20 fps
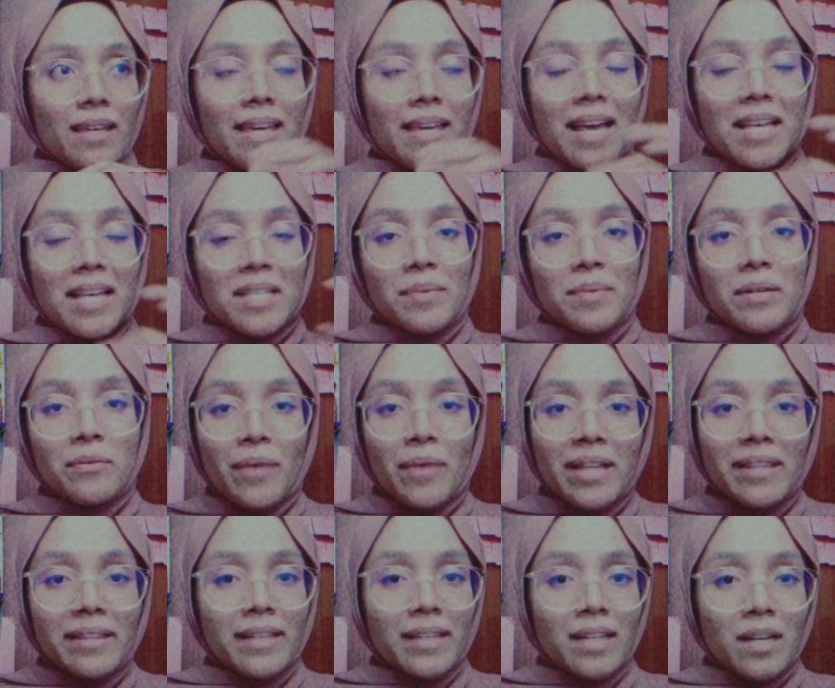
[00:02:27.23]
He has been
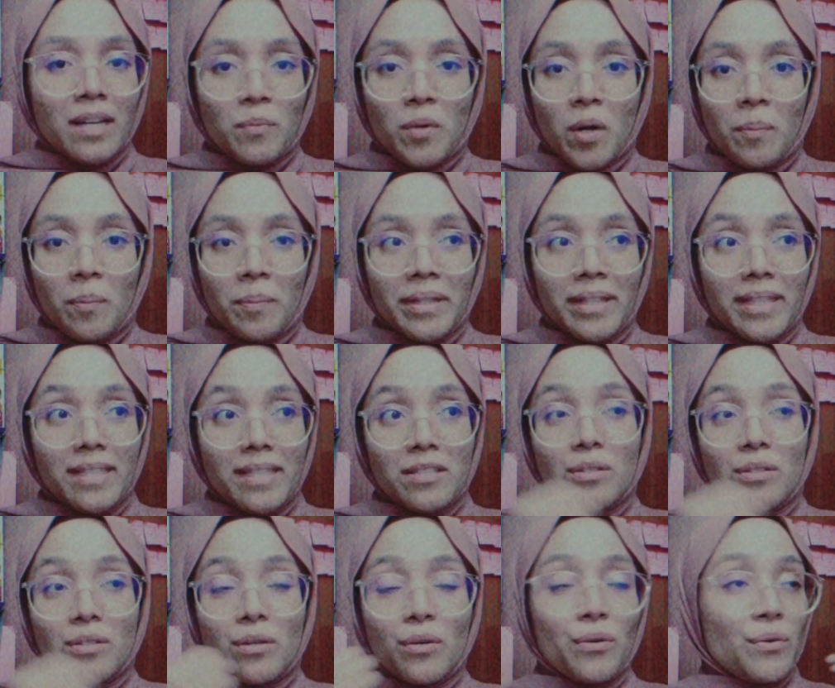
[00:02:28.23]
renting a property,
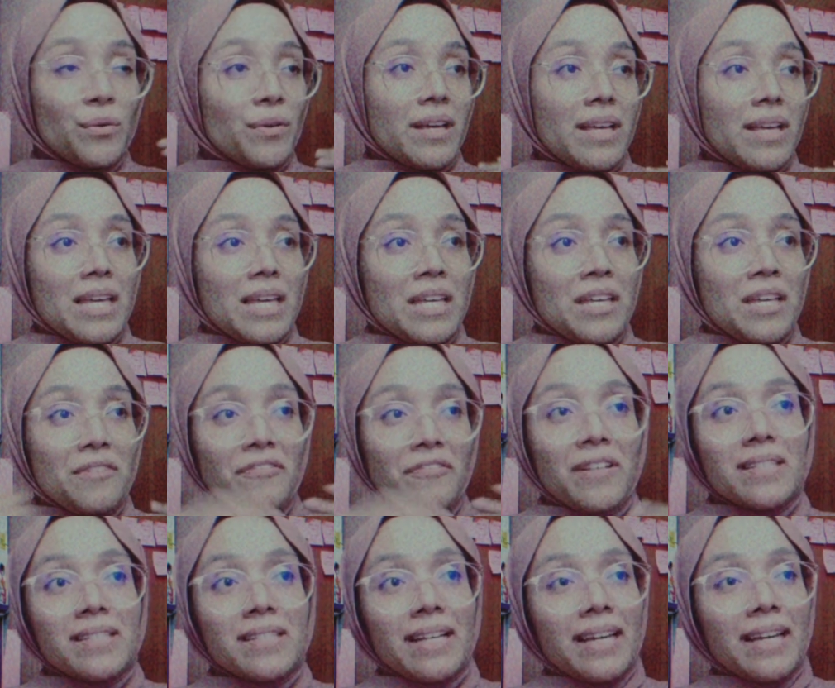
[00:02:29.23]
so he
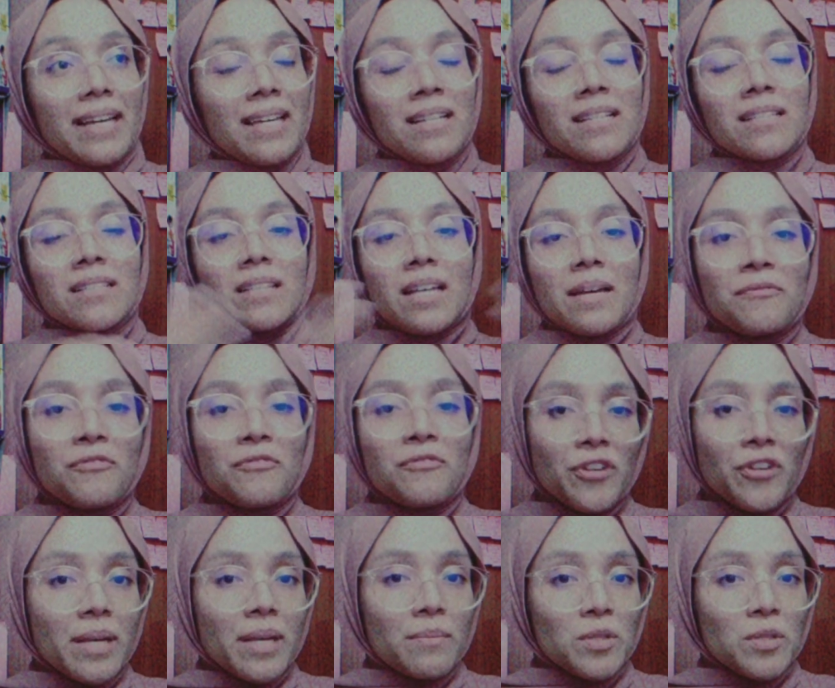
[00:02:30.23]
feels like it is time
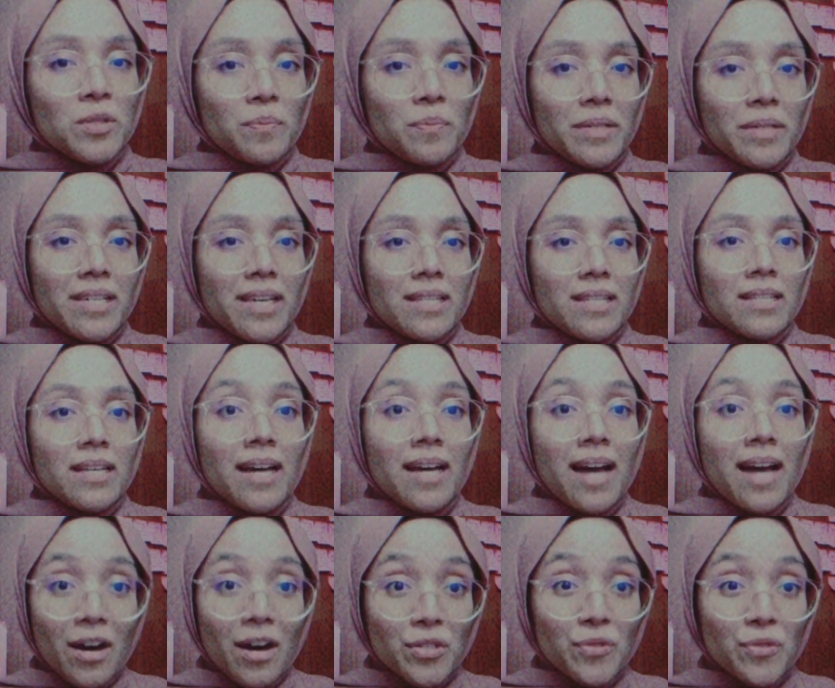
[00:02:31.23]
for him to purchase a
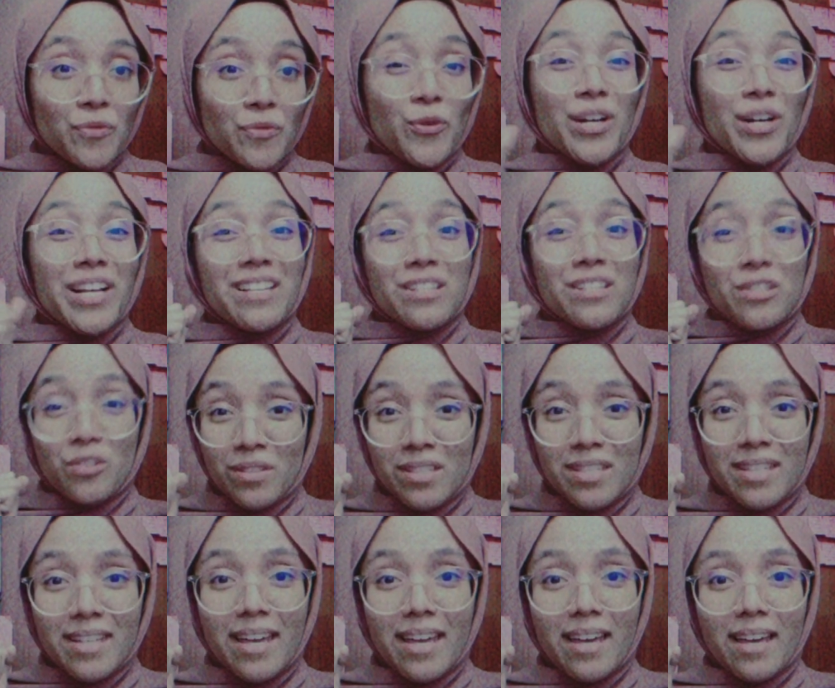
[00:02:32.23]
house for his own
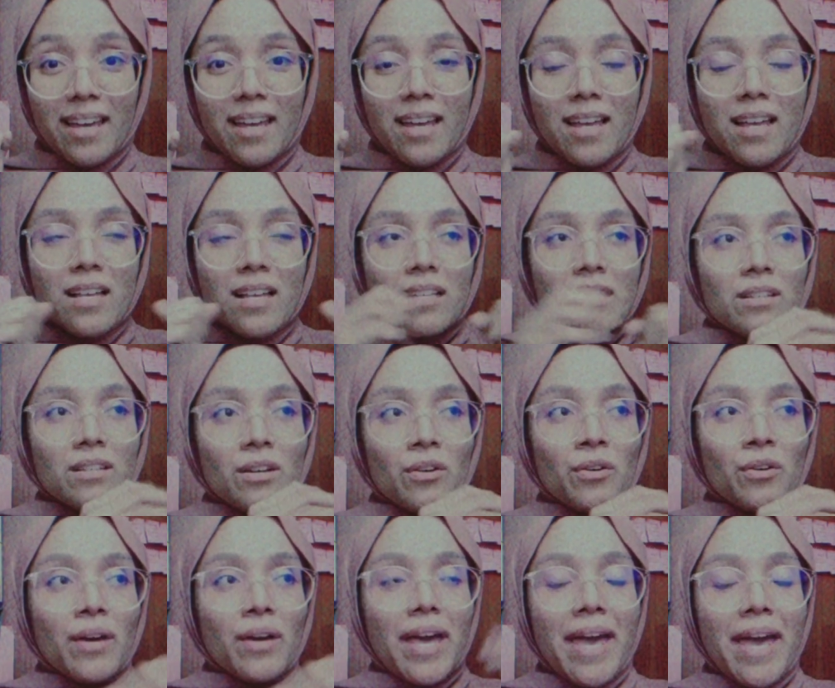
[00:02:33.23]
stay.
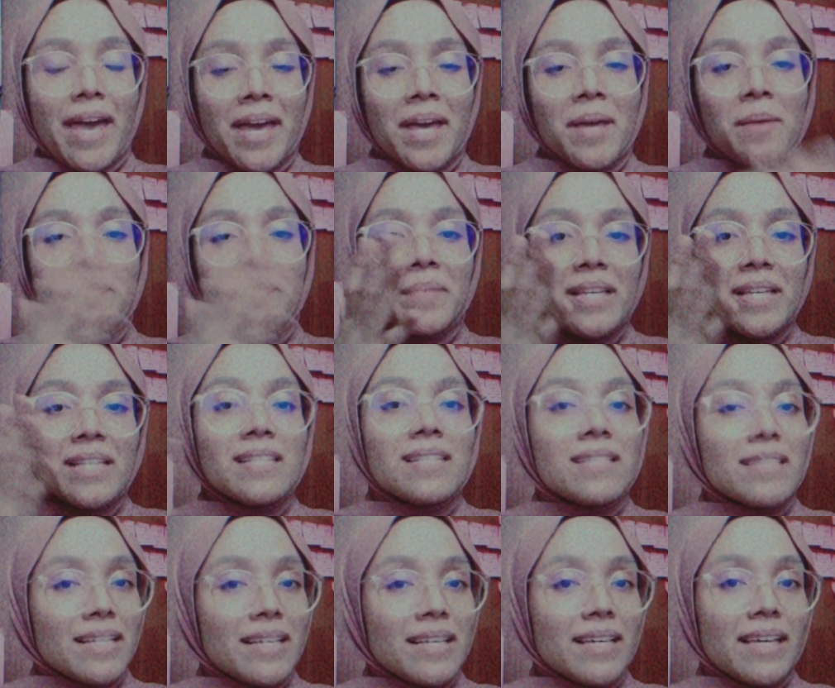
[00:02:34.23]
So A, B,
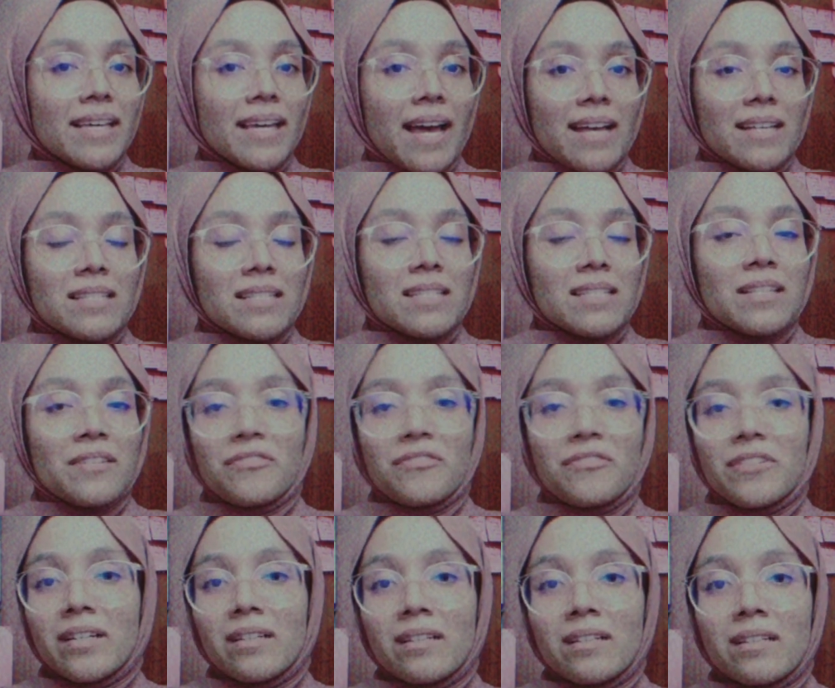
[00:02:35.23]
C has
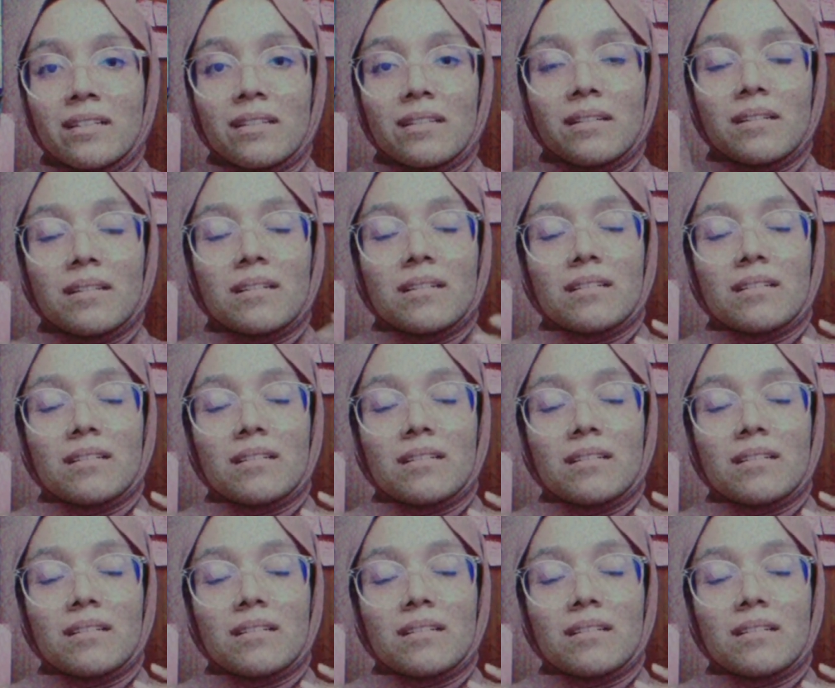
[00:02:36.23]
different